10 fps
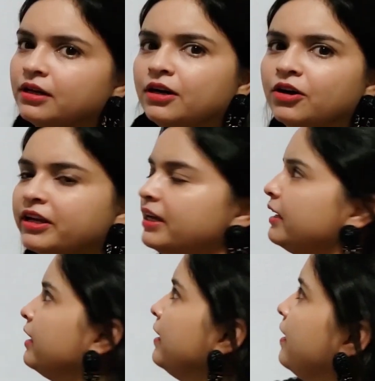Okay.
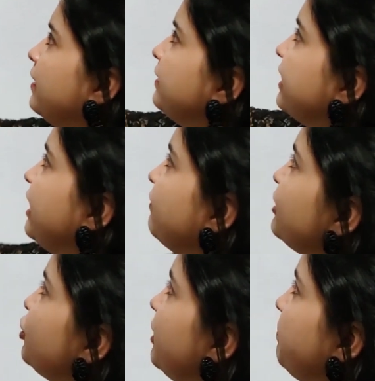The
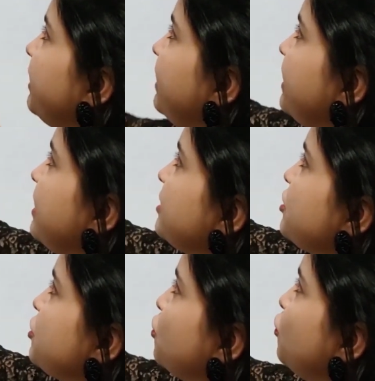given GP
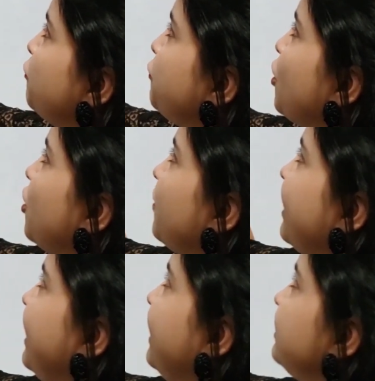is
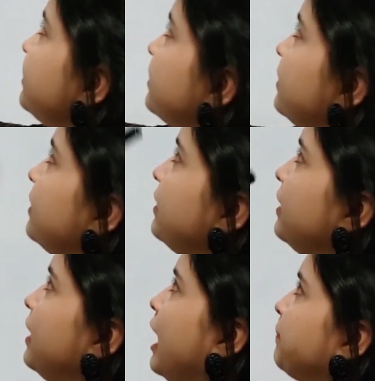248
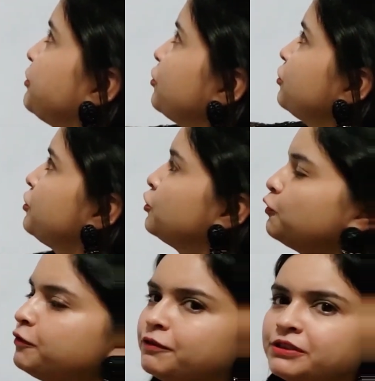up to
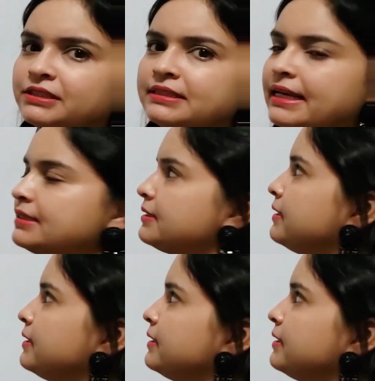256.